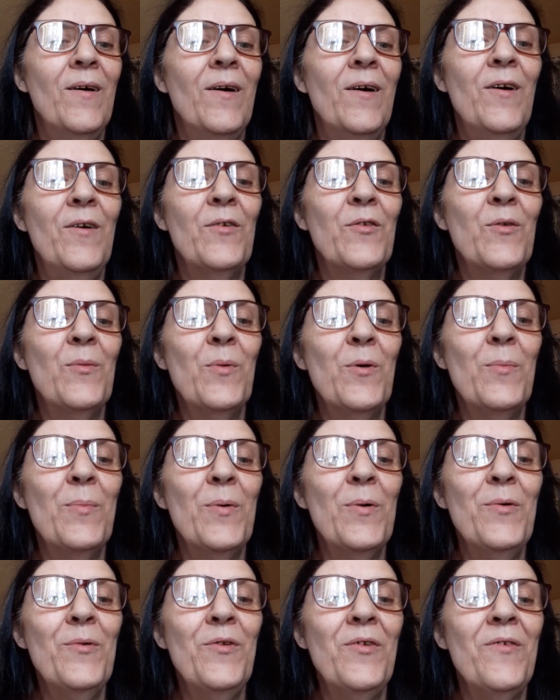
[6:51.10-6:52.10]
also
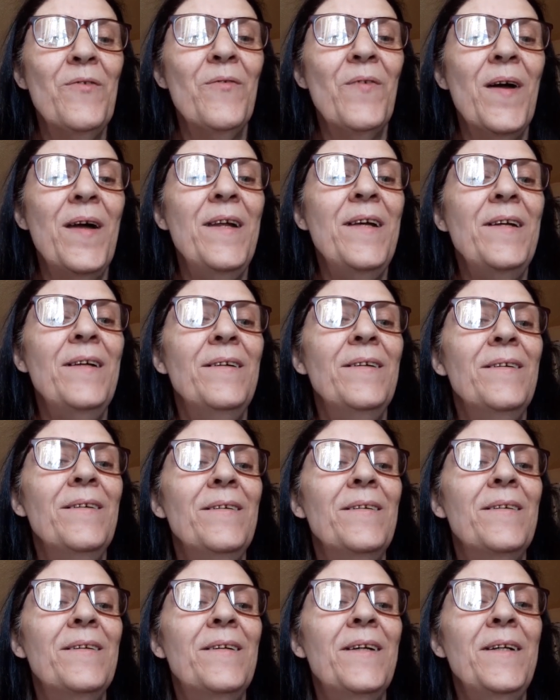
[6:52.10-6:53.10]
proposed inviting
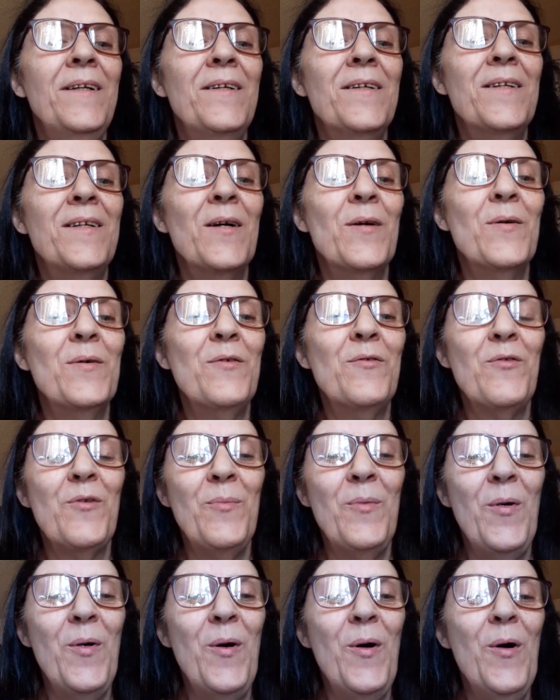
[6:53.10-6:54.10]
dignitaries
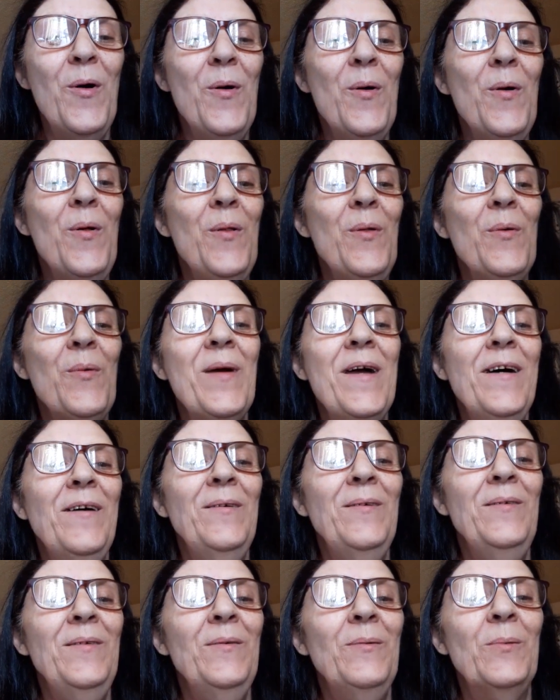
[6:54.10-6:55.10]
from all
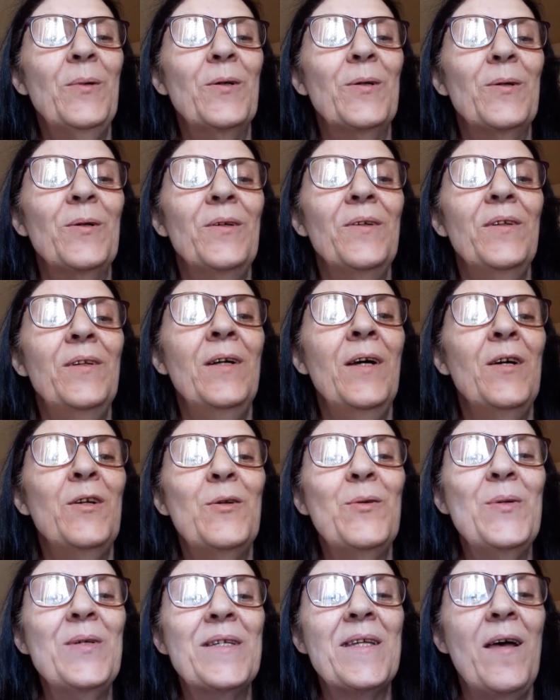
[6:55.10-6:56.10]
around the world
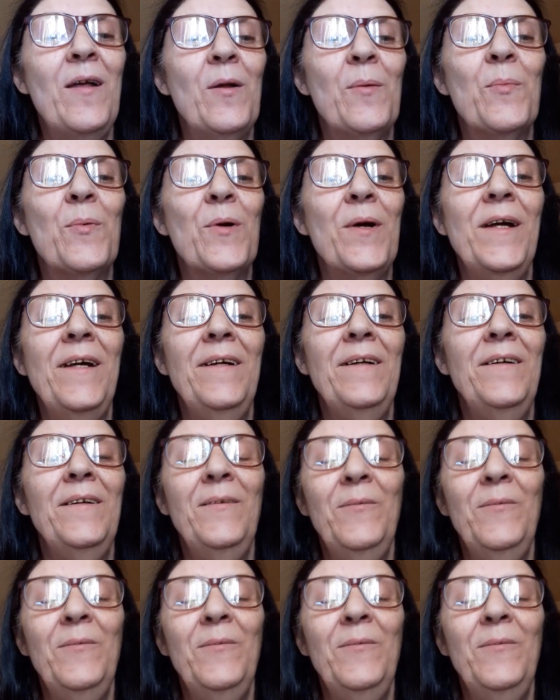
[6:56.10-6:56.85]
to celebrate.